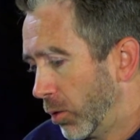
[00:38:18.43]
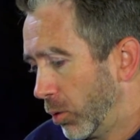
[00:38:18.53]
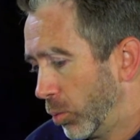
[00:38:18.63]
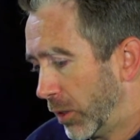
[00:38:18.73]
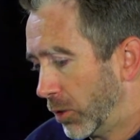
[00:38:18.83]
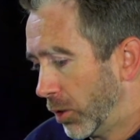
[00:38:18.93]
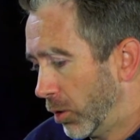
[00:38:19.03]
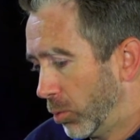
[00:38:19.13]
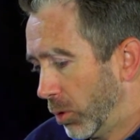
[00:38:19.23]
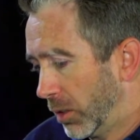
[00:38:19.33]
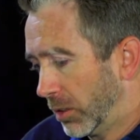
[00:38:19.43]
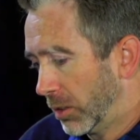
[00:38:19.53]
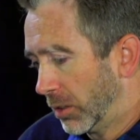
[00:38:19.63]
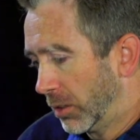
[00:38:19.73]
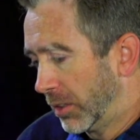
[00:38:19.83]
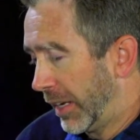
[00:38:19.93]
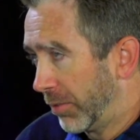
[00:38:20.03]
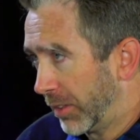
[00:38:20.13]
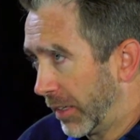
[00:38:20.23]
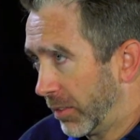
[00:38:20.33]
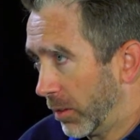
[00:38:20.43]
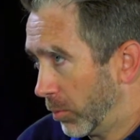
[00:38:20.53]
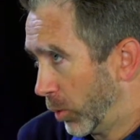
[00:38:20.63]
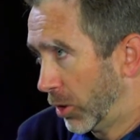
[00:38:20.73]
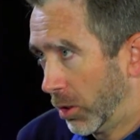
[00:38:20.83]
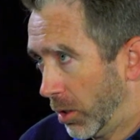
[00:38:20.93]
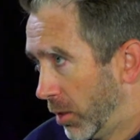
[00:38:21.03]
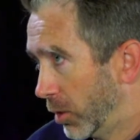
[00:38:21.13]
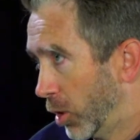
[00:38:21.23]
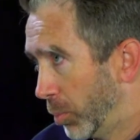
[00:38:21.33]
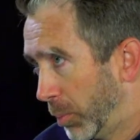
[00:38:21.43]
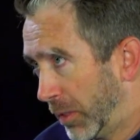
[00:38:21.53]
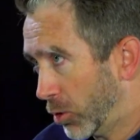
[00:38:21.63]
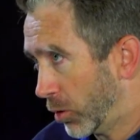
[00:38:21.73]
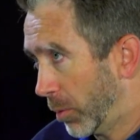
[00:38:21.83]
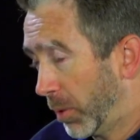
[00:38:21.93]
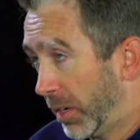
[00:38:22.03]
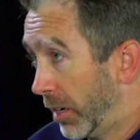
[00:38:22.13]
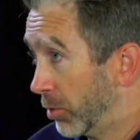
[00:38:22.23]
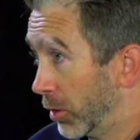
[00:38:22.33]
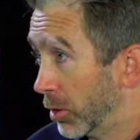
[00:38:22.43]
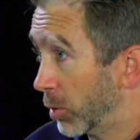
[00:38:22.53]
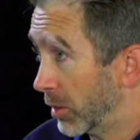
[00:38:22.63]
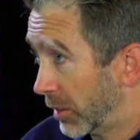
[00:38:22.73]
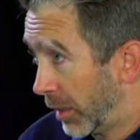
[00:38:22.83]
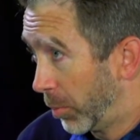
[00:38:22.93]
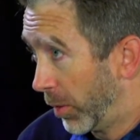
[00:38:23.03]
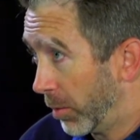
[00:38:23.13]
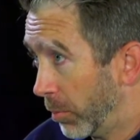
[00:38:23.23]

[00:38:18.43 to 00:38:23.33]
We don't want to navigate them. We turn on the dopamine drip in an effort to escape them.